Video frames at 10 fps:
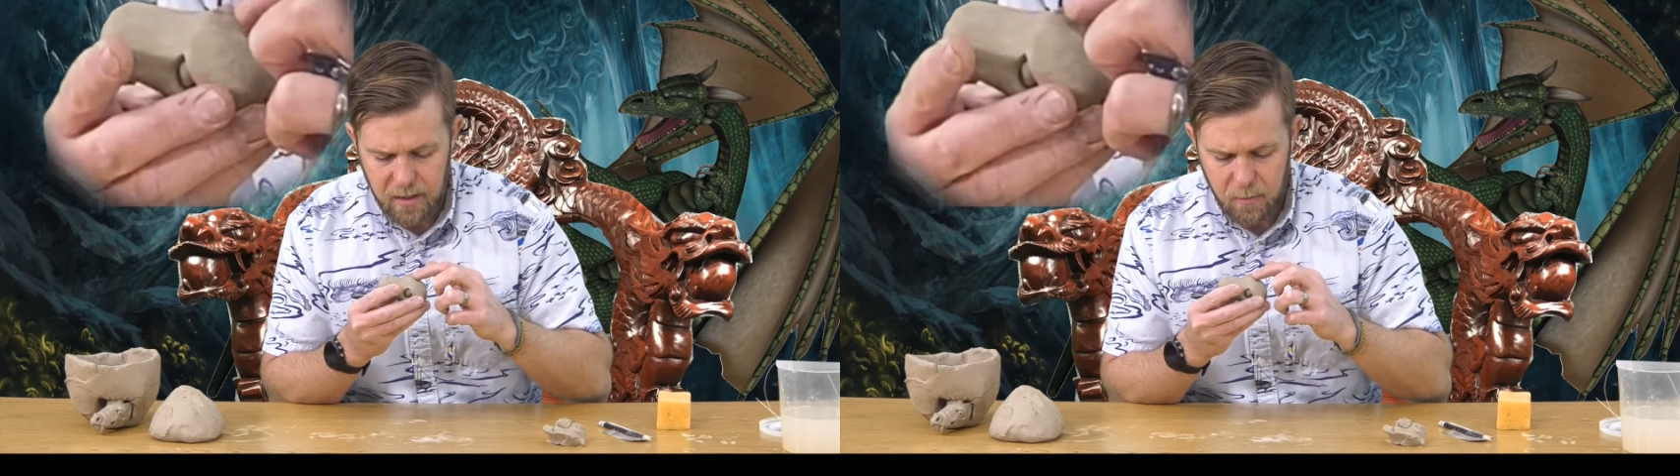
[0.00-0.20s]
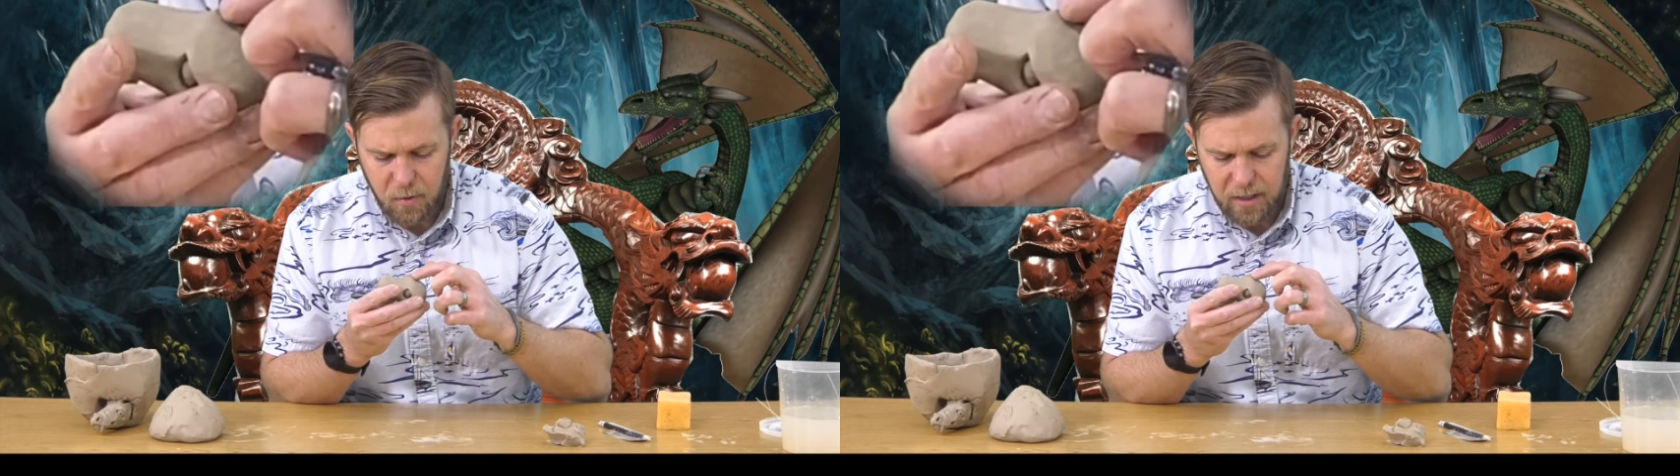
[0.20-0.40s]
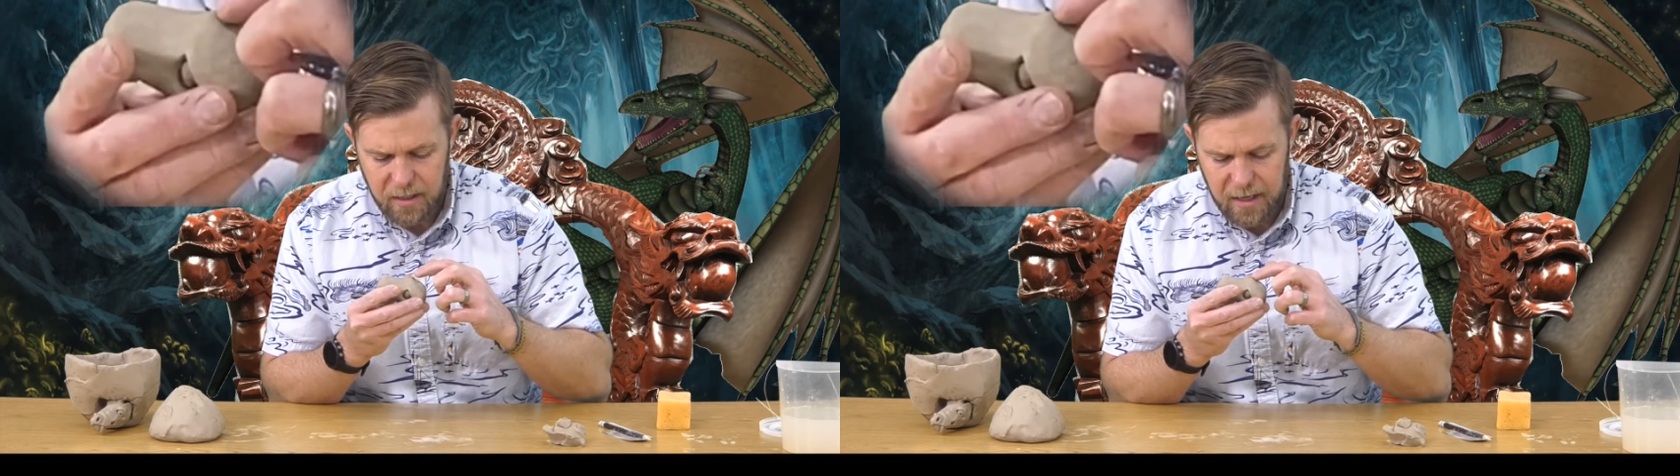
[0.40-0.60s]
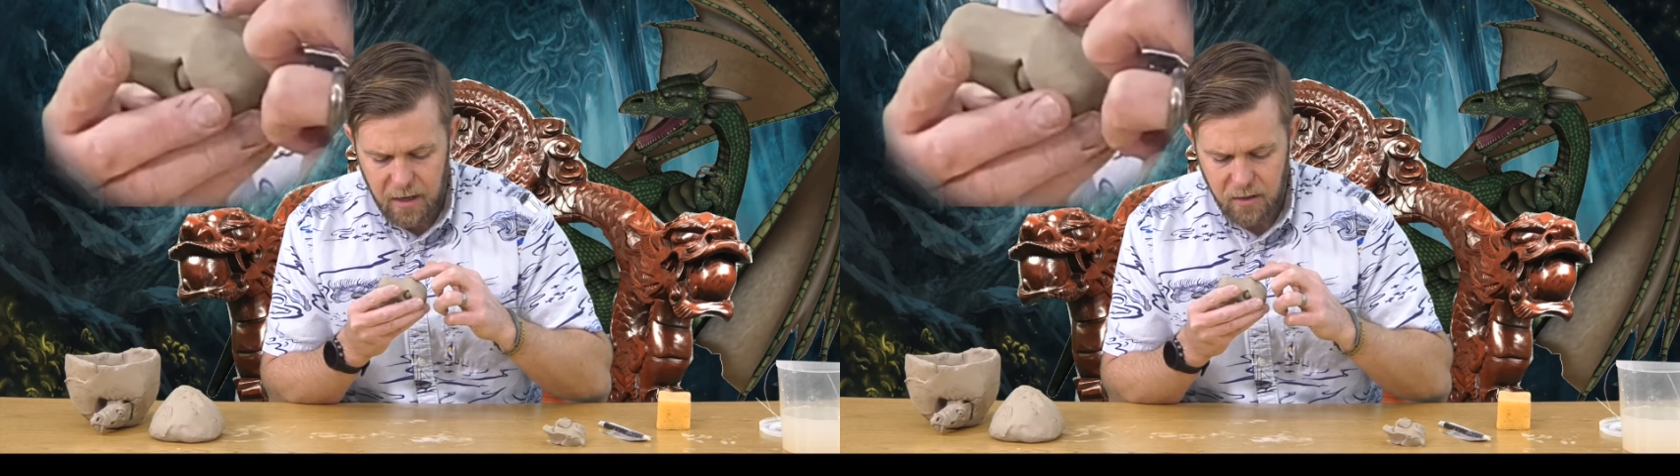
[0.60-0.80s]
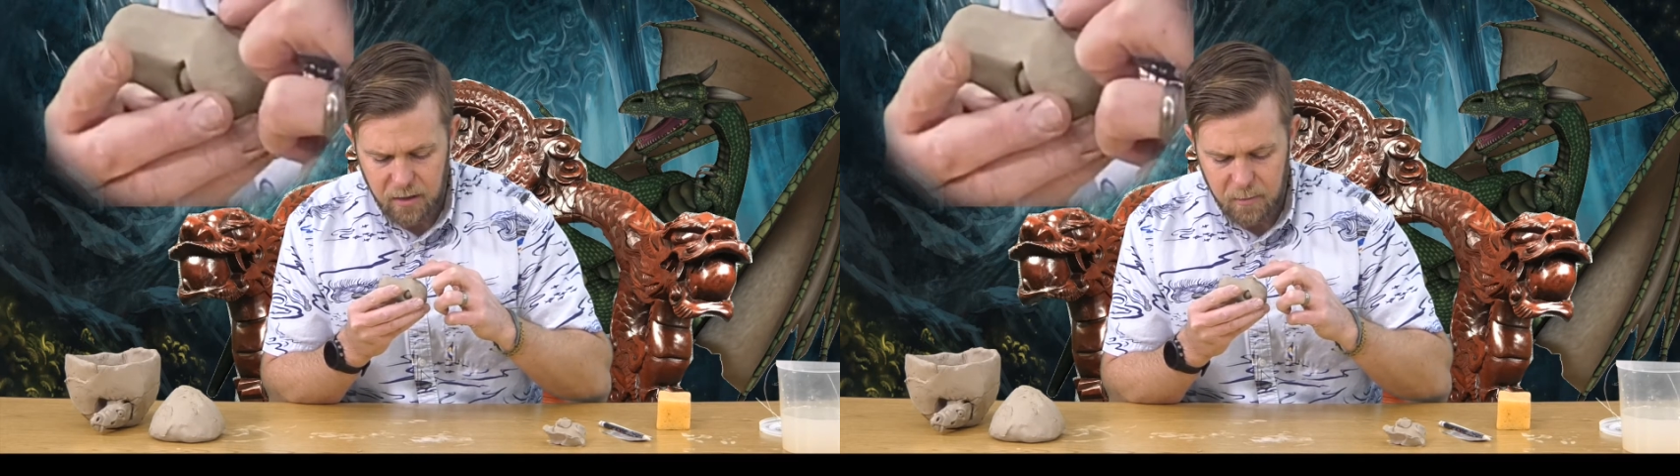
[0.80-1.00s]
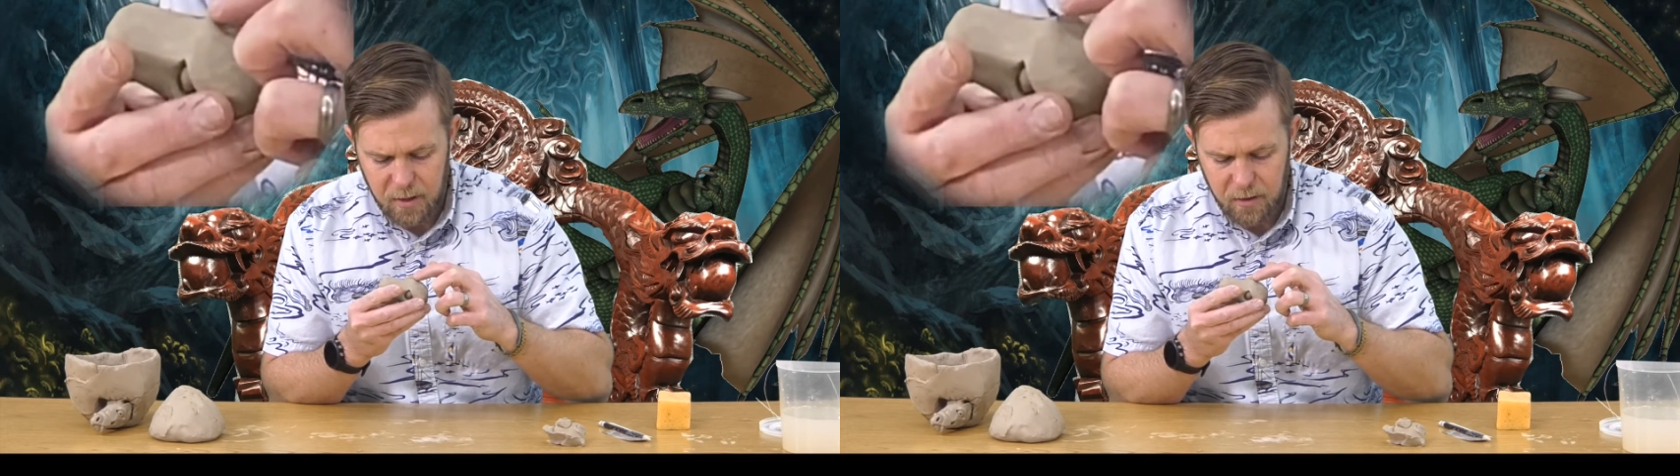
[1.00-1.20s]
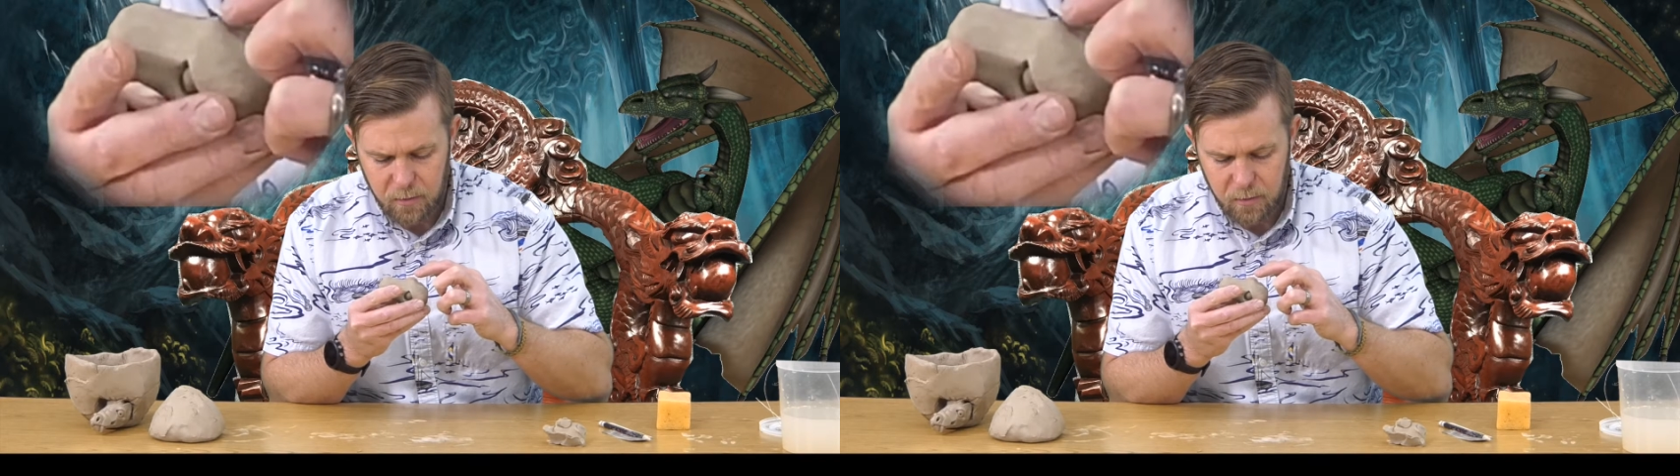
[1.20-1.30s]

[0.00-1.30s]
to point down in the middle.